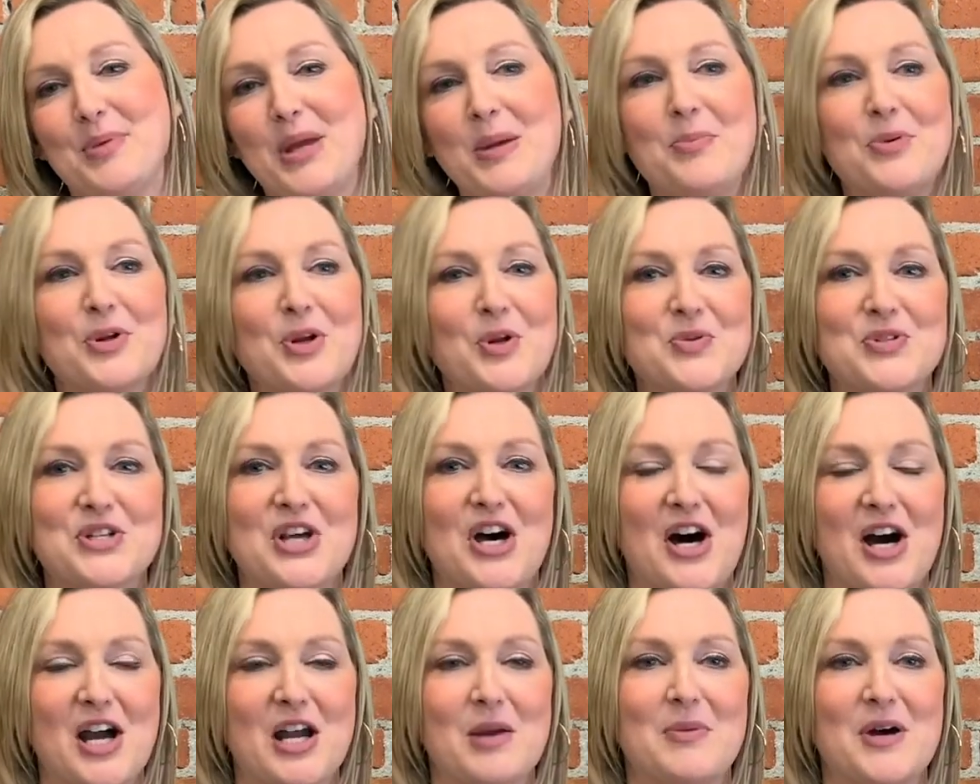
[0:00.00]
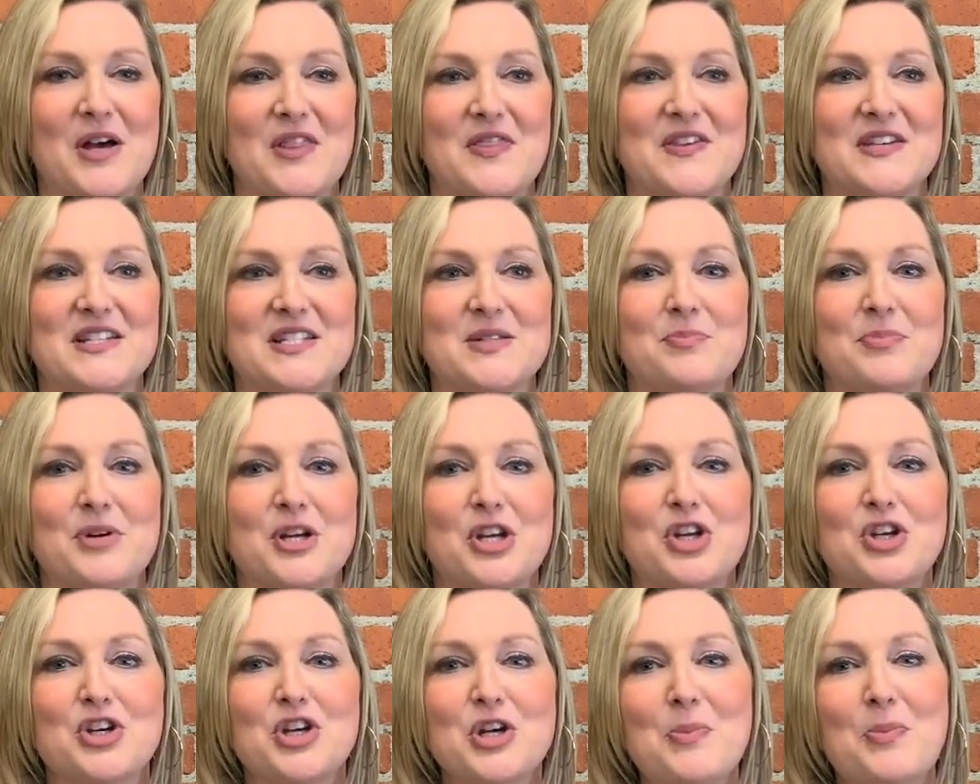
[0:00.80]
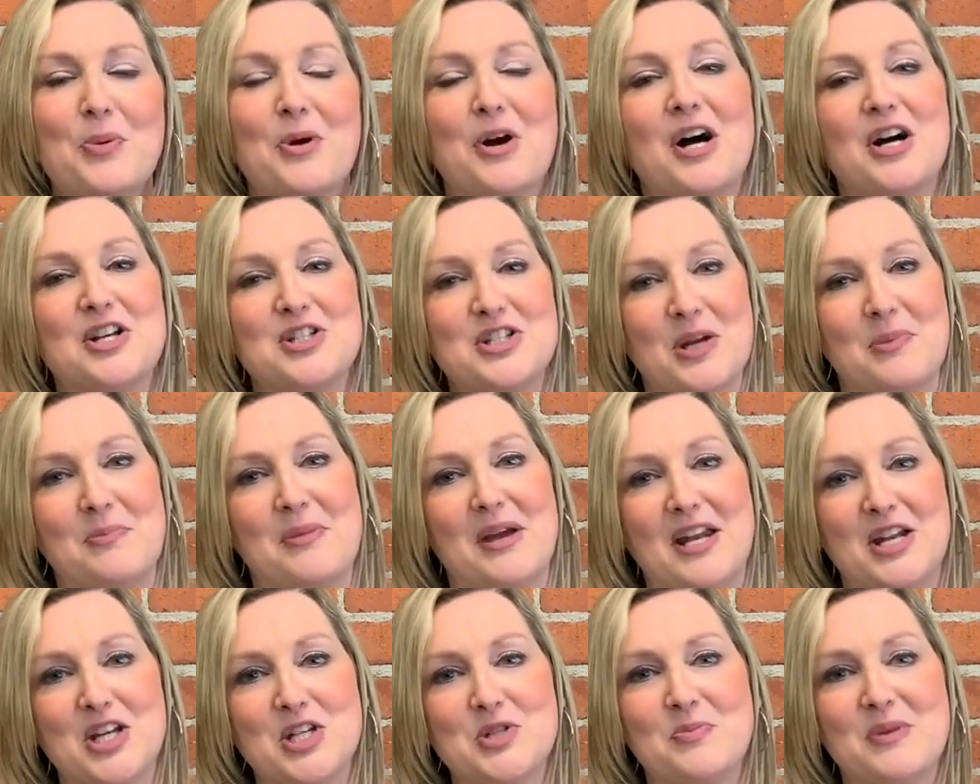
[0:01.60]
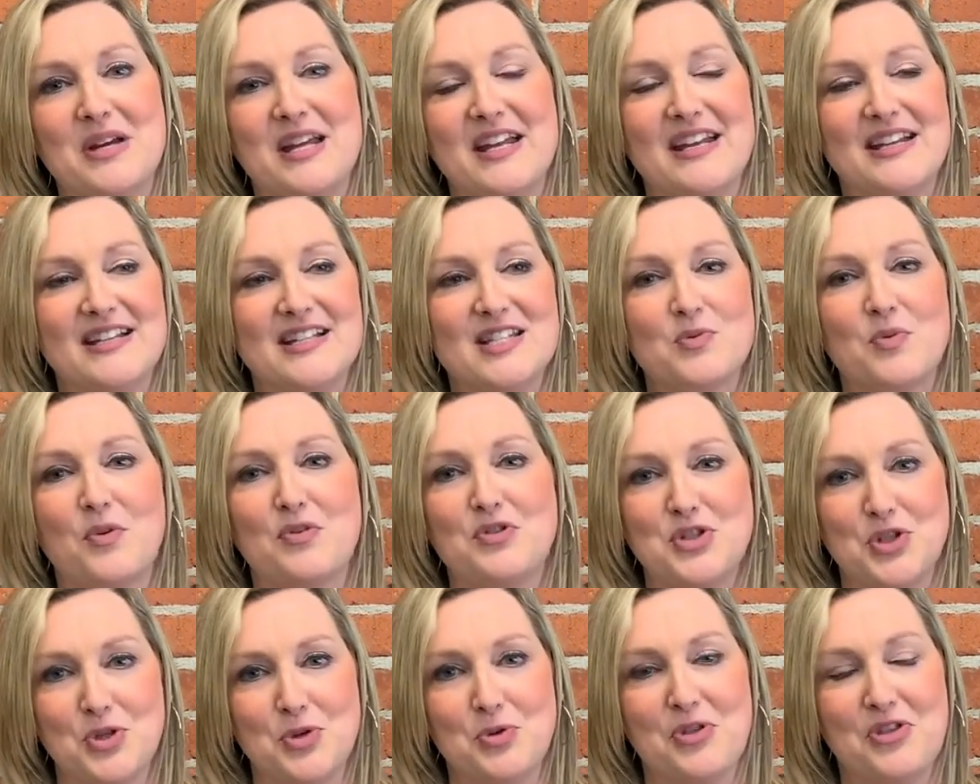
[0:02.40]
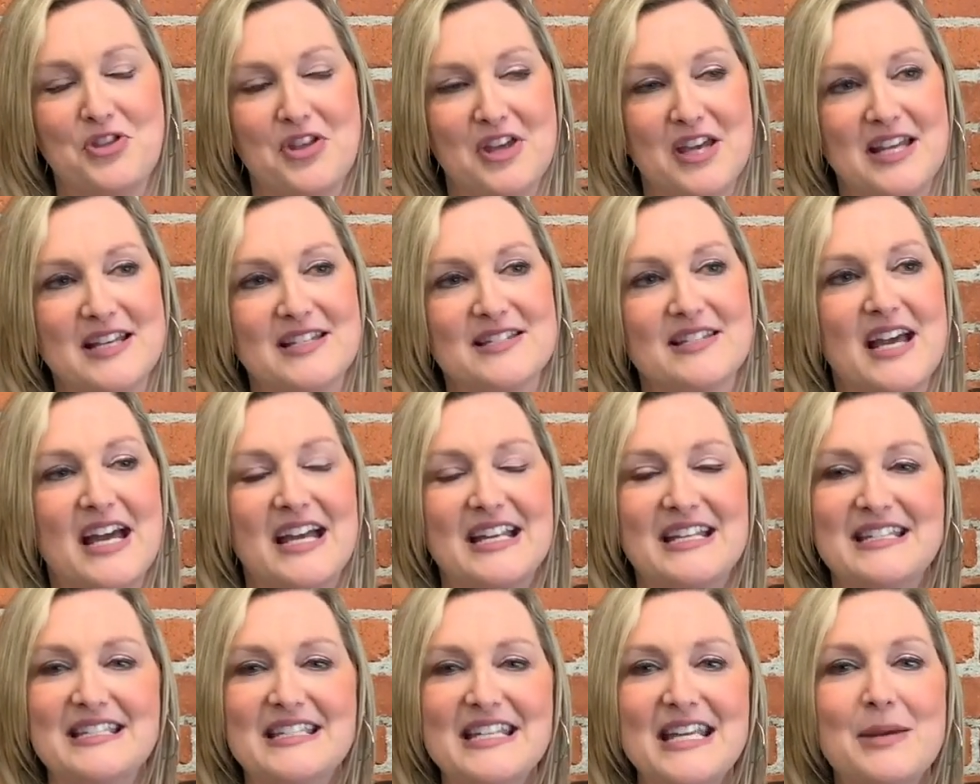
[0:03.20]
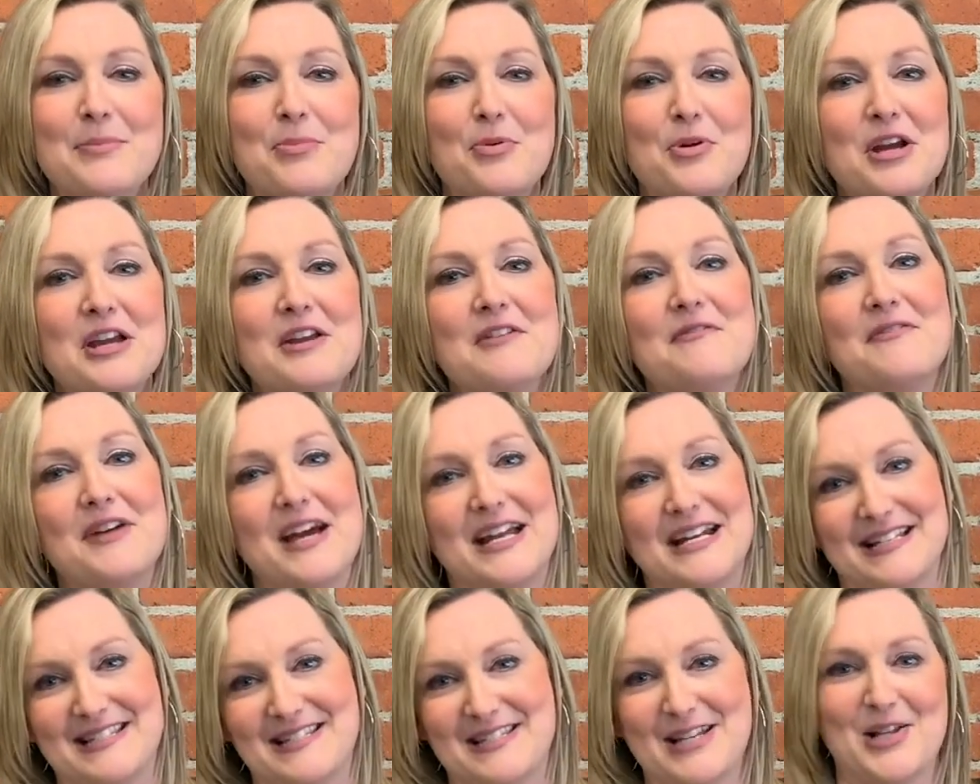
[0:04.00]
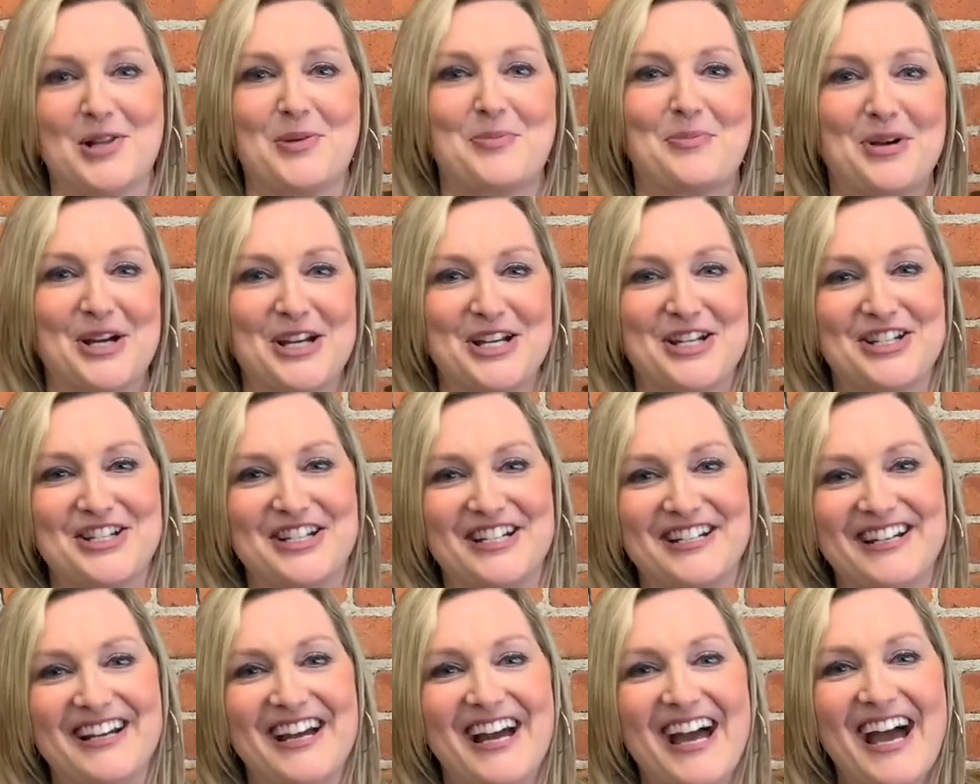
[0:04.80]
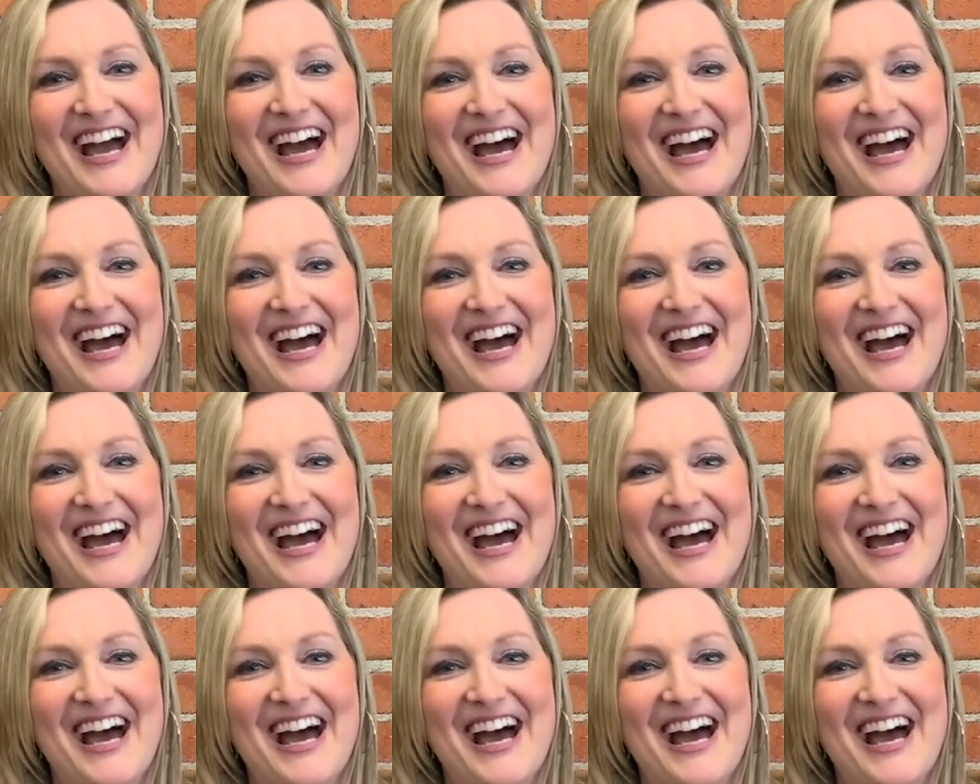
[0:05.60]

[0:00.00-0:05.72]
People don't talk about this, but good project management ends with 2 things, a debrief and a celebration.